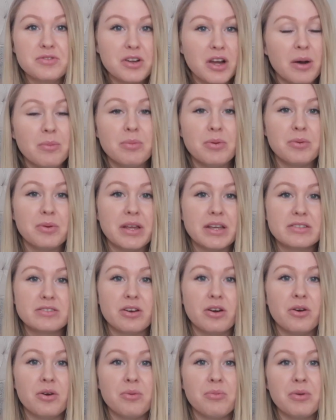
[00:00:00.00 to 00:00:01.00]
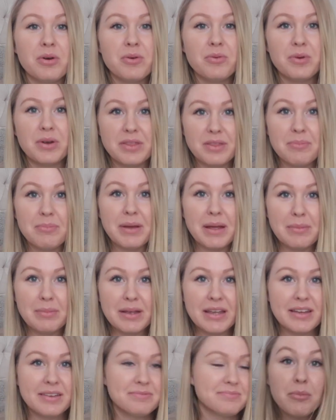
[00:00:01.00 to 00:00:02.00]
couple weeks home with the baby.